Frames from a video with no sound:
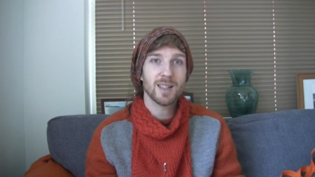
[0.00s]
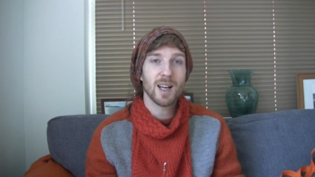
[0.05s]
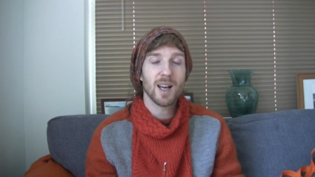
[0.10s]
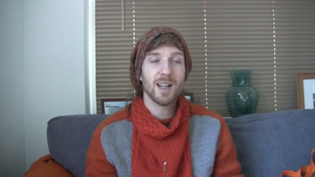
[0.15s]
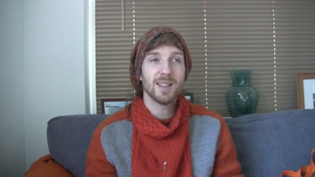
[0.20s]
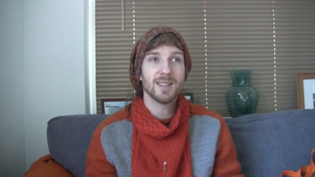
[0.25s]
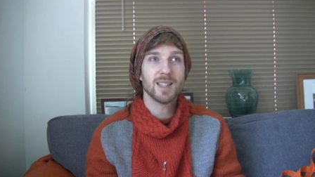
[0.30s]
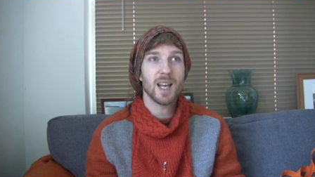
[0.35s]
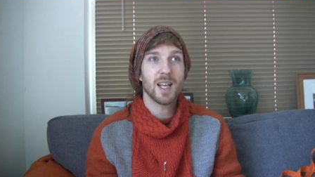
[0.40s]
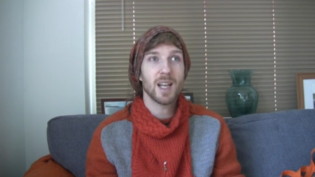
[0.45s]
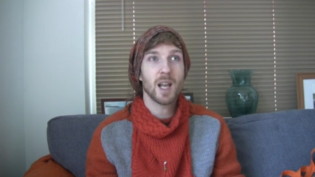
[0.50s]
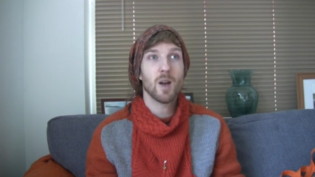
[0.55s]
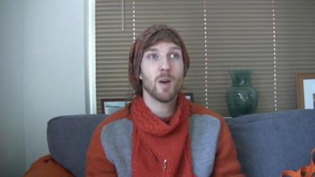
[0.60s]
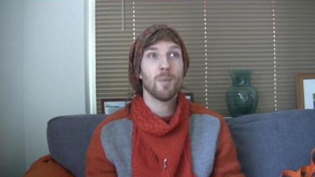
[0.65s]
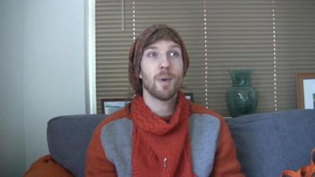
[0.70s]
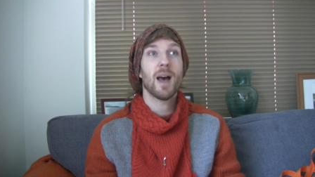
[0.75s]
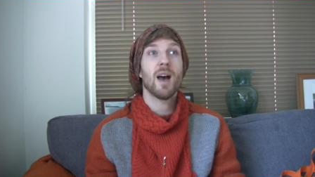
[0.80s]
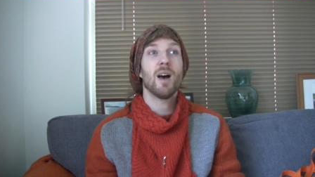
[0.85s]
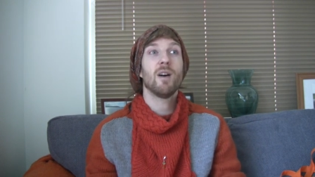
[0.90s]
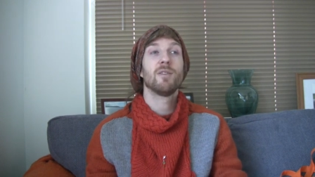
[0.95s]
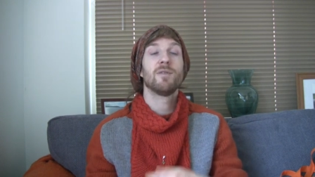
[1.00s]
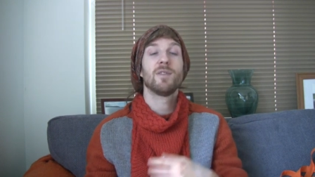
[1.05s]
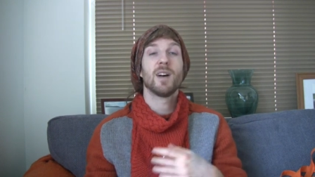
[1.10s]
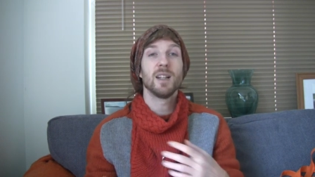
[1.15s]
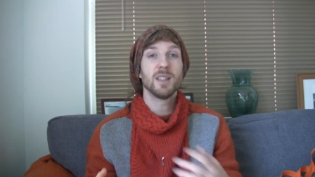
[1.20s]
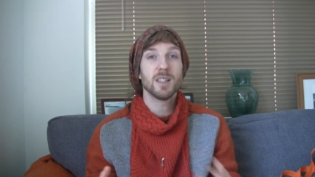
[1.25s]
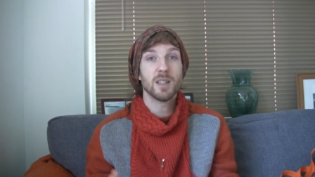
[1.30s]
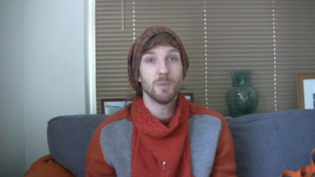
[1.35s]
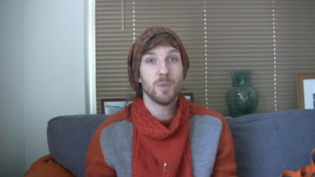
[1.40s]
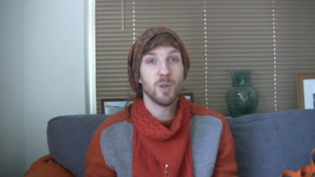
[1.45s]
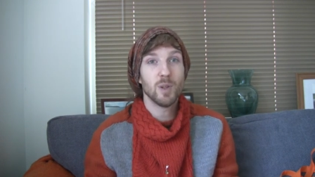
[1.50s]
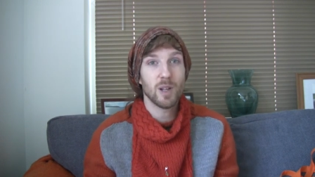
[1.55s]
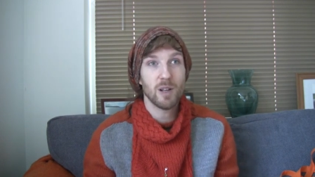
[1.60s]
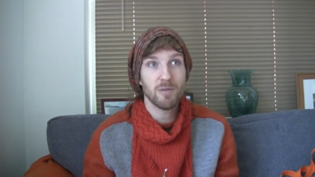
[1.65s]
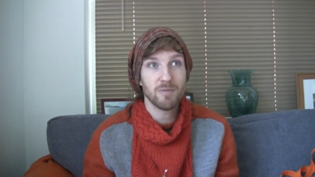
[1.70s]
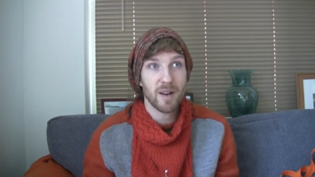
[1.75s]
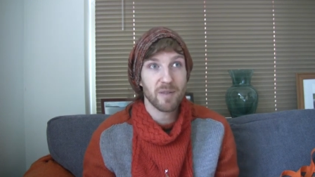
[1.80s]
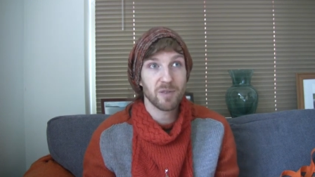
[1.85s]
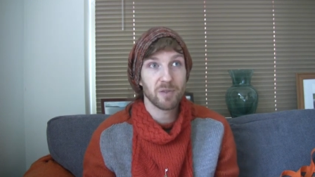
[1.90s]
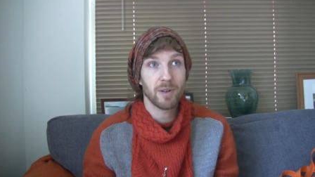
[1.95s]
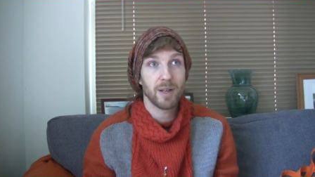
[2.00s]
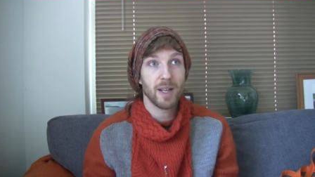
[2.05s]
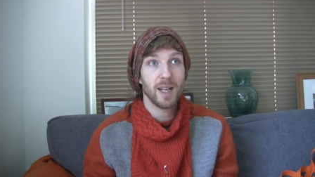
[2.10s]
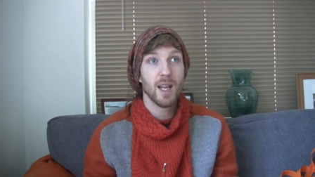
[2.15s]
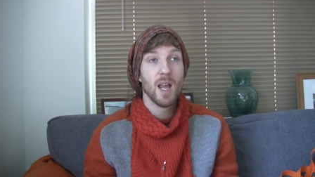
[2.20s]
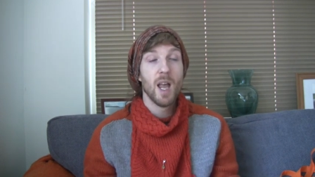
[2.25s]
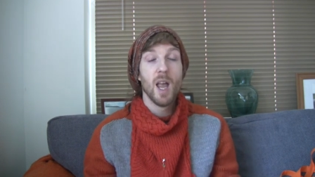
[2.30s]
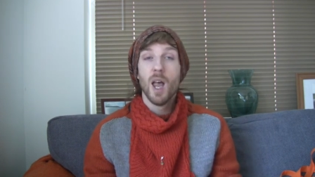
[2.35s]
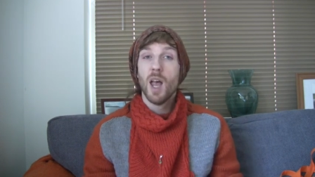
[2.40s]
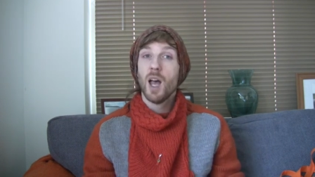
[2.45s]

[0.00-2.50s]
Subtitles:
dyers that I know about, finding them all on Ravelry,